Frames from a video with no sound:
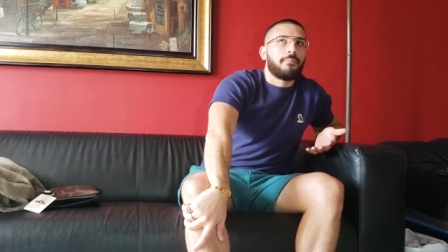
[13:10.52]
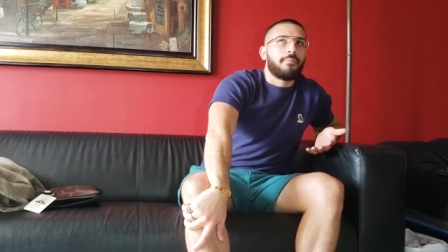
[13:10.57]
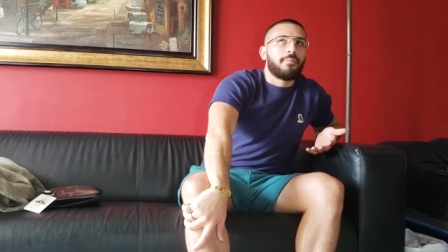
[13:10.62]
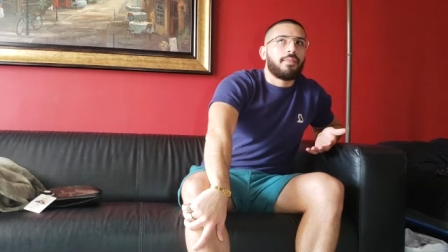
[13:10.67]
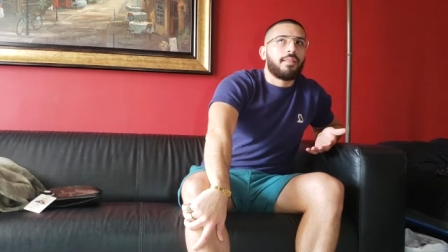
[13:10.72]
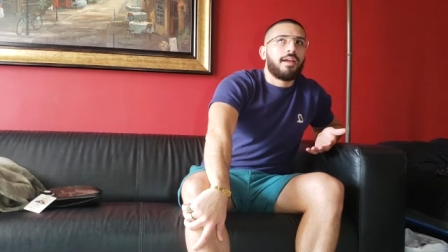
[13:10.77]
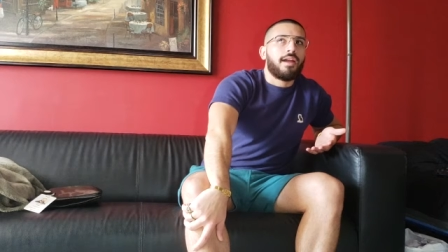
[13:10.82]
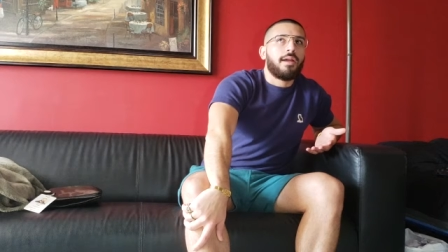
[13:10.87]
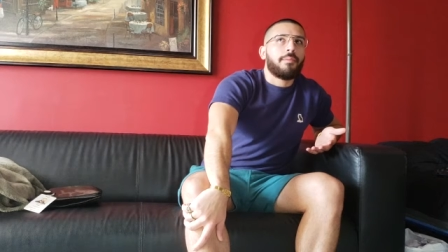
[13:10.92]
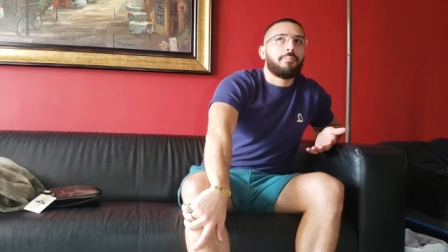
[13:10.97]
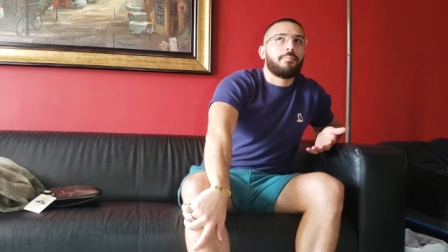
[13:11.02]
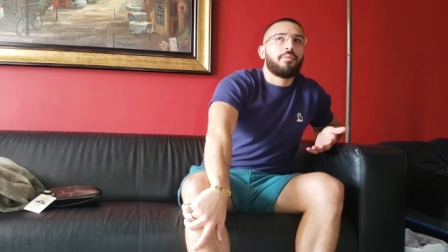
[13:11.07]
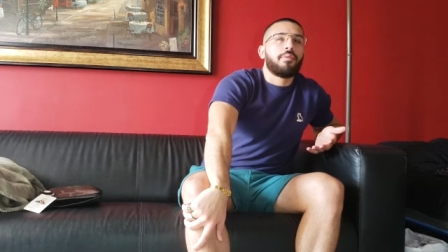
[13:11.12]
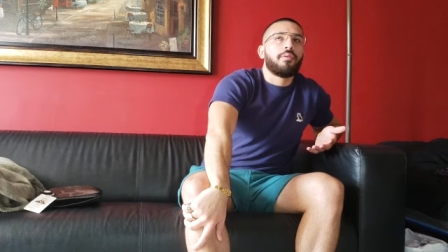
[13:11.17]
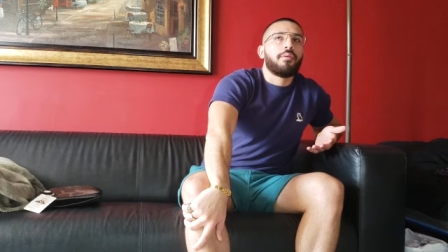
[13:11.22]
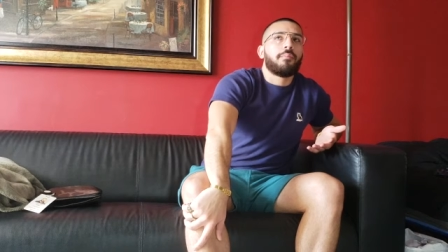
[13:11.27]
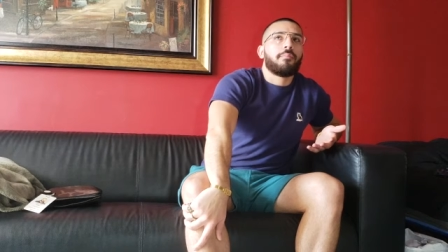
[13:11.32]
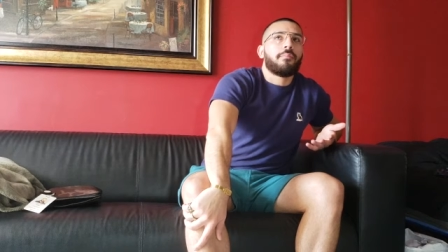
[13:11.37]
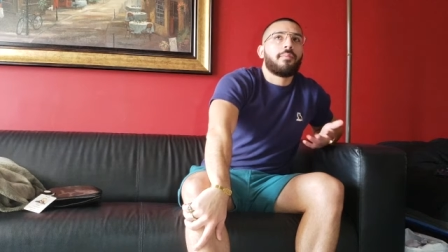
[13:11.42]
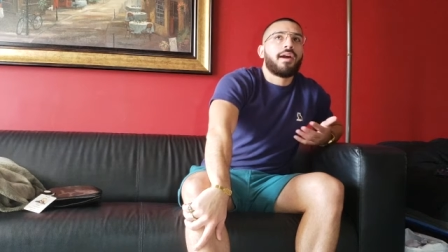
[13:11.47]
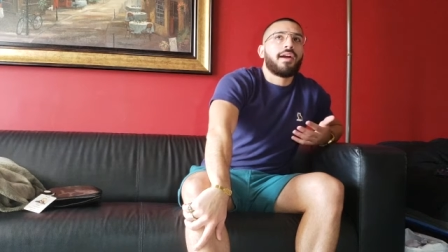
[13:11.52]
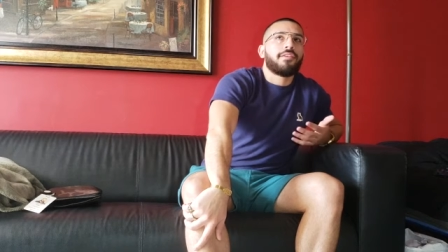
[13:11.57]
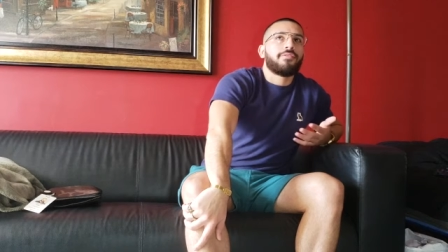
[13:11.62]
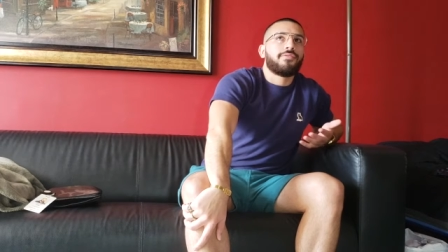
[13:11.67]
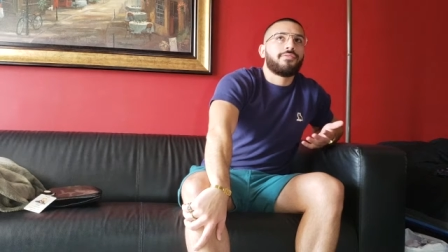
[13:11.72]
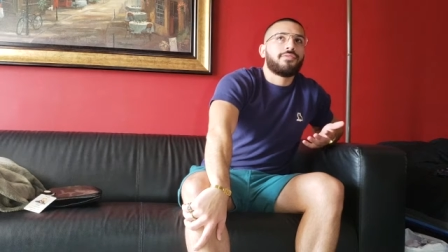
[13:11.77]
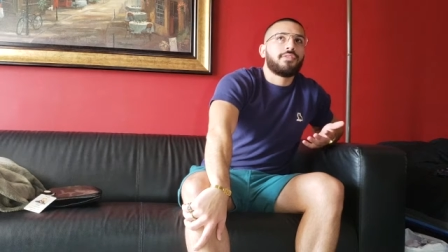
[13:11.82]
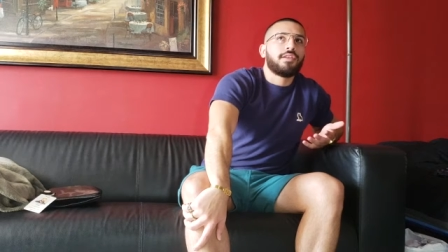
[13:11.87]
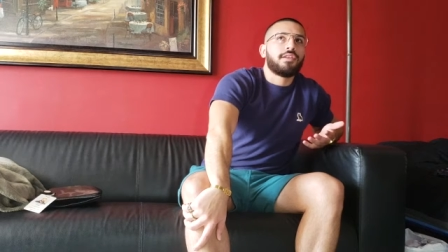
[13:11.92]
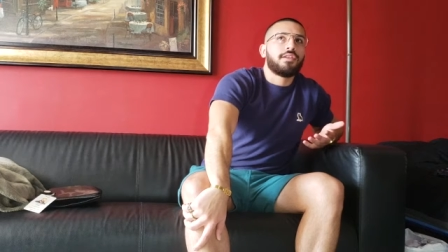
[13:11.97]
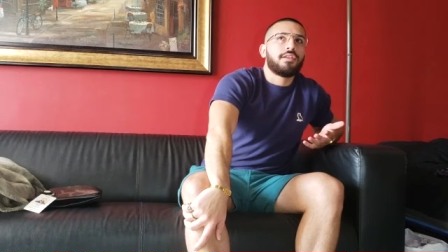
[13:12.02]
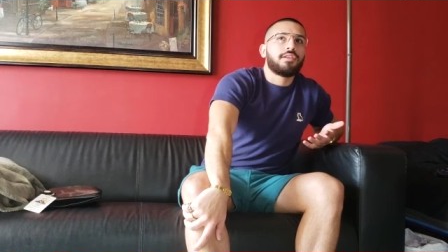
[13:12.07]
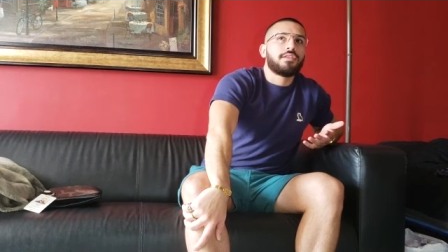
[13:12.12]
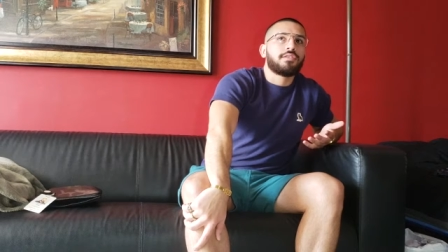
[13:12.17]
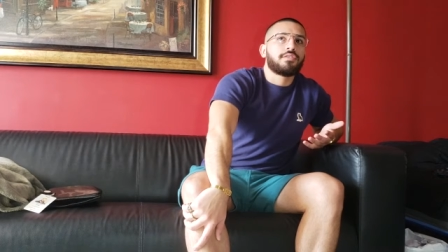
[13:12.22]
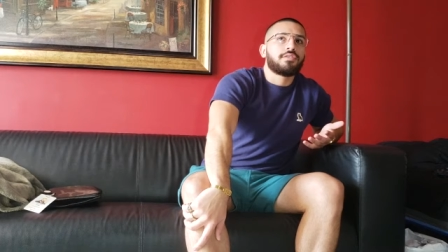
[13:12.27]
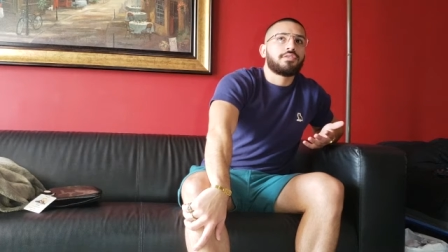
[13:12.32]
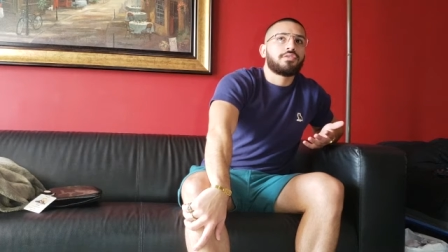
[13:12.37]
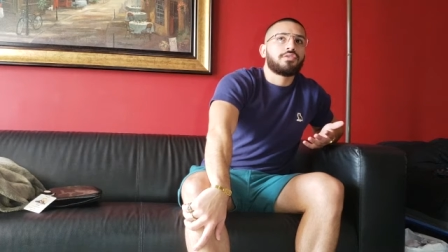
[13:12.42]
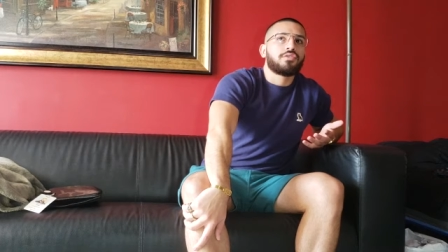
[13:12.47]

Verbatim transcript: I put my feelings